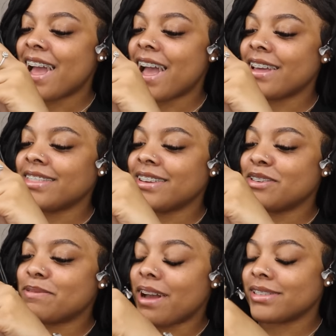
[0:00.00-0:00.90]
I think
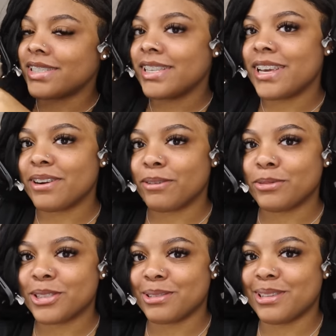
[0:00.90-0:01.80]
about
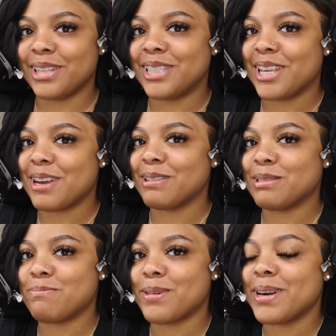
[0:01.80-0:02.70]

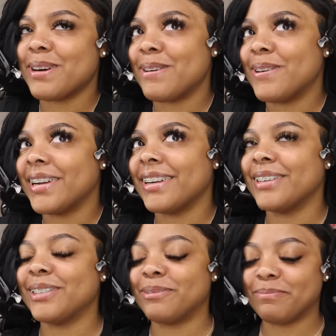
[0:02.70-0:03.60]
Sierra's prayer
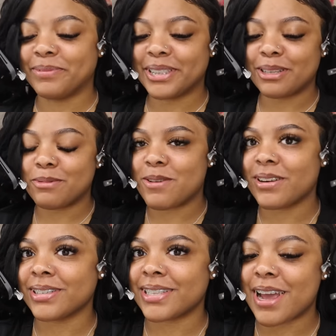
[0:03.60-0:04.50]
on Summer
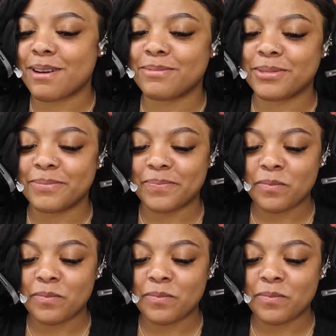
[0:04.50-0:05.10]
Walker's album.